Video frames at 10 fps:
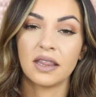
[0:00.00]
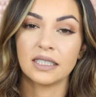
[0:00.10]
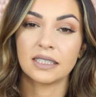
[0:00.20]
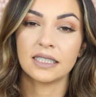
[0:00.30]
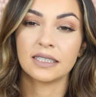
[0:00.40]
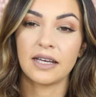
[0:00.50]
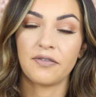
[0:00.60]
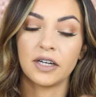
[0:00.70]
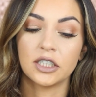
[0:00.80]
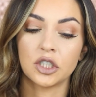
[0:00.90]
but this is
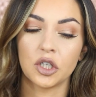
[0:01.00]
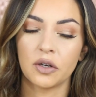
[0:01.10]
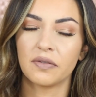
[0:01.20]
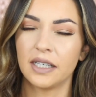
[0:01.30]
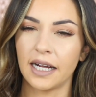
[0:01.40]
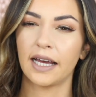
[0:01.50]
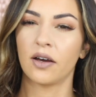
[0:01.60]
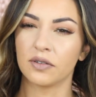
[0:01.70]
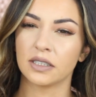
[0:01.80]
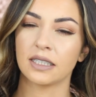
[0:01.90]
the finished look of the
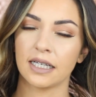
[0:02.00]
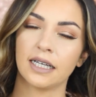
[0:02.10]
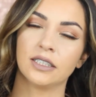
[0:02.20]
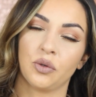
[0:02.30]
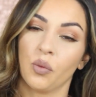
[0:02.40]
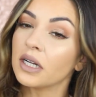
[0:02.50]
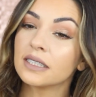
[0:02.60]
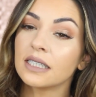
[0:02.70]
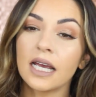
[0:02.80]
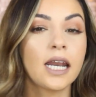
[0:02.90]
day, obviously, as you would
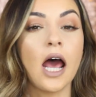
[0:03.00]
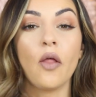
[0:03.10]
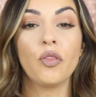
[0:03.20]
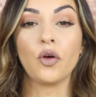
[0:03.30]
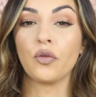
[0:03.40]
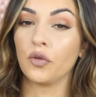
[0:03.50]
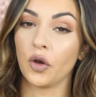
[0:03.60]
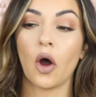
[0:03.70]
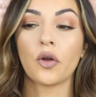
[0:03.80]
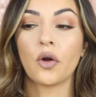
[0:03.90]
have seen at the
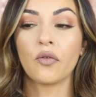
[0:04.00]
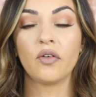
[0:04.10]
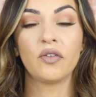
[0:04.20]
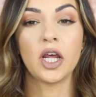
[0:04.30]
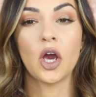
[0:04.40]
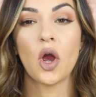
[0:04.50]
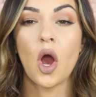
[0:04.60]
start of the video.